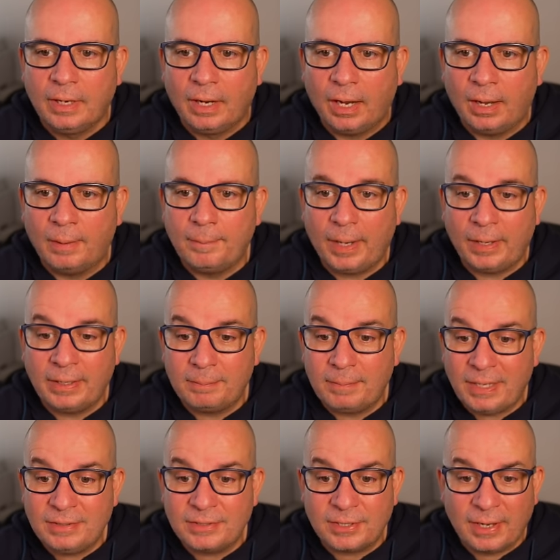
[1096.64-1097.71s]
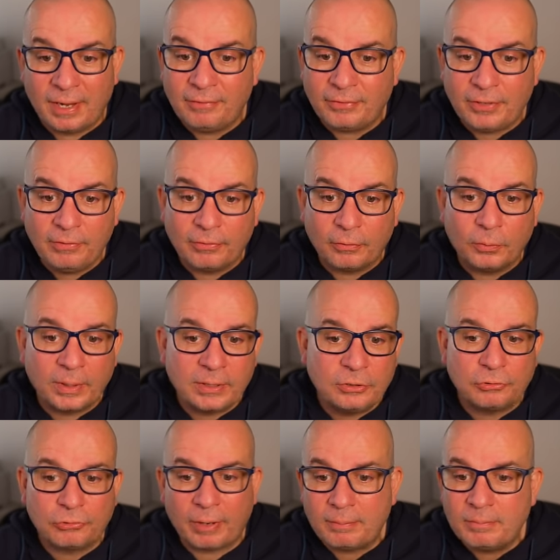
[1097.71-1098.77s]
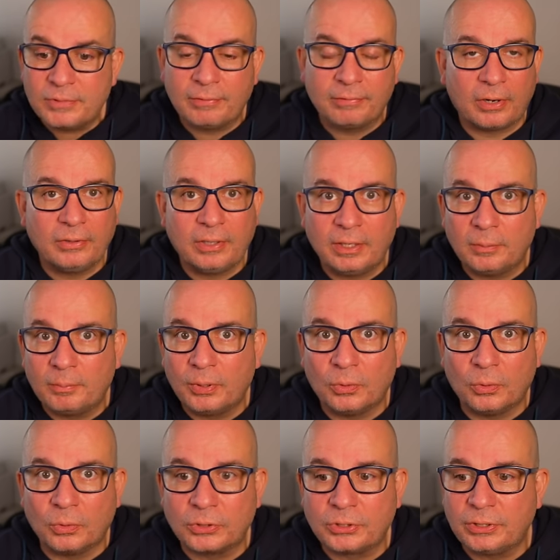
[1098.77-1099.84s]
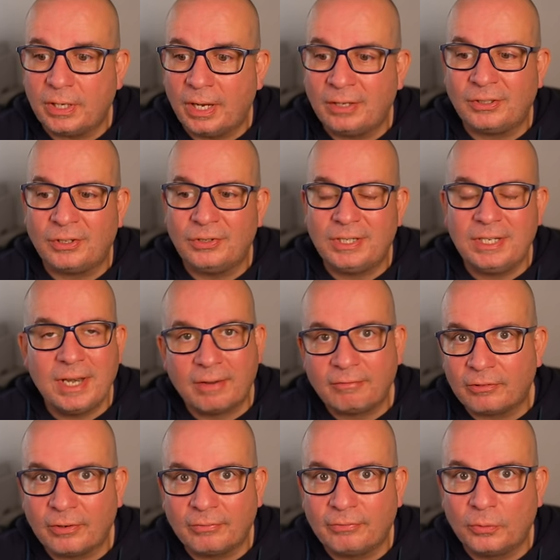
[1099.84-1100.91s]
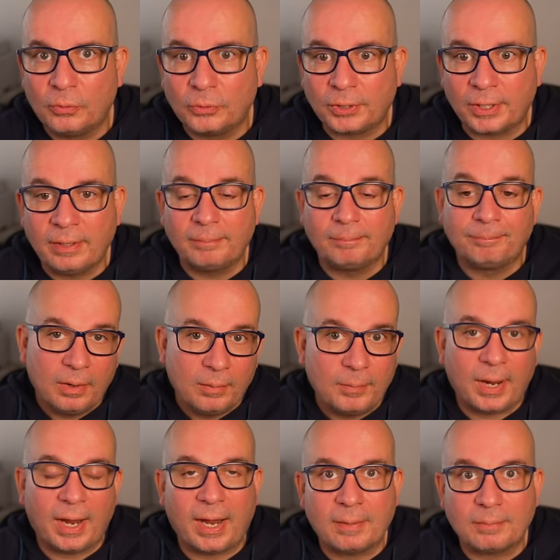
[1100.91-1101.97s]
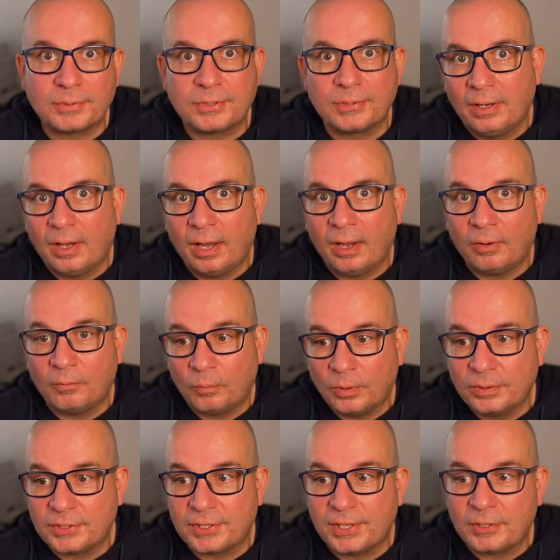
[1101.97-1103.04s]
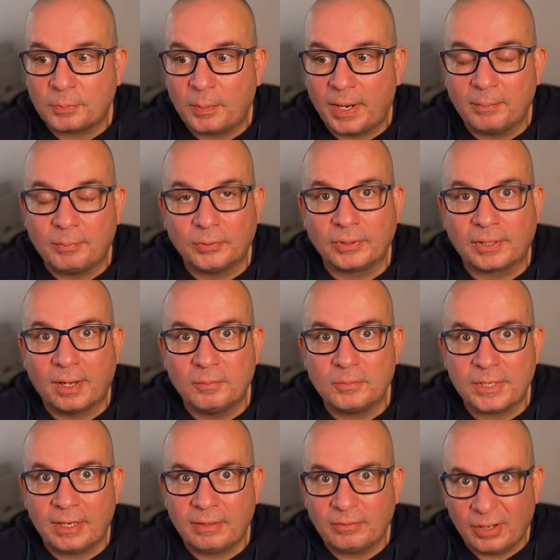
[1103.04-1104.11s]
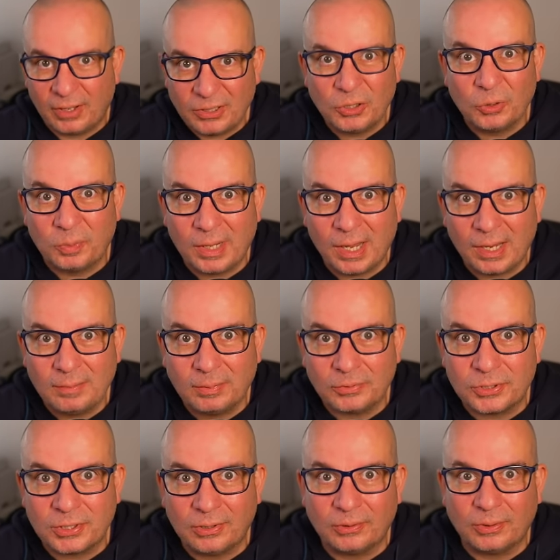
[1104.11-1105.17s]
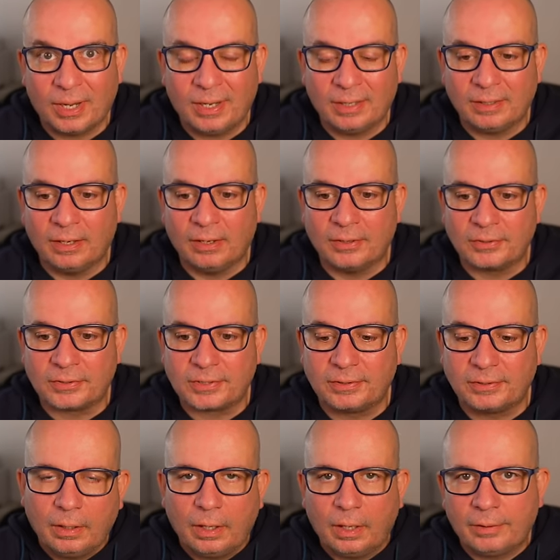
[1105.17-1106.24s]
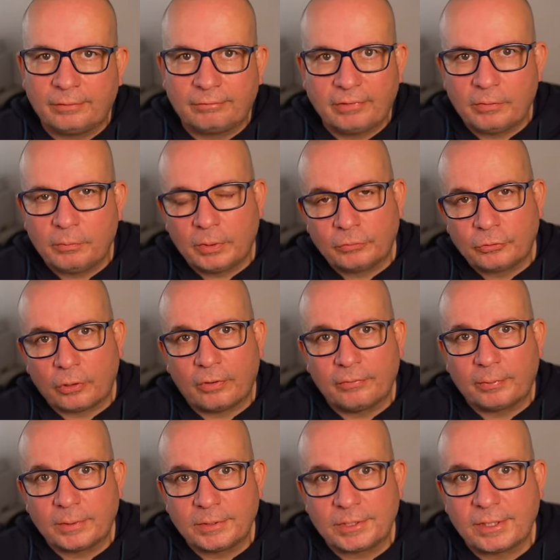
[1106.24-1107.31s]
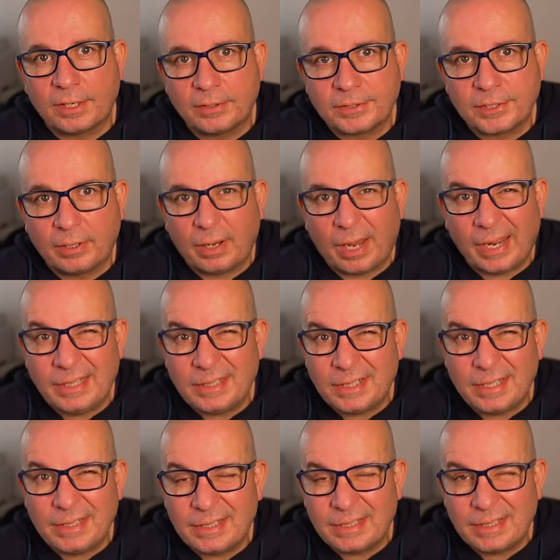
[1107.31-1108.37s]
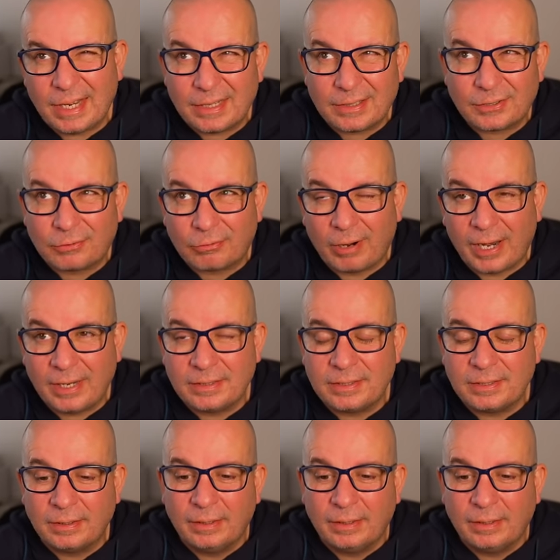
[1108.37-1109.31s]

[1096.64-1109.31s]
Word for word: And it means if you've always dreamt of owning a Porsche and could never afford it, perhaps once this bad boy comes out, you'll be able to at last. The rear-wheel drive one starts at 86 grand.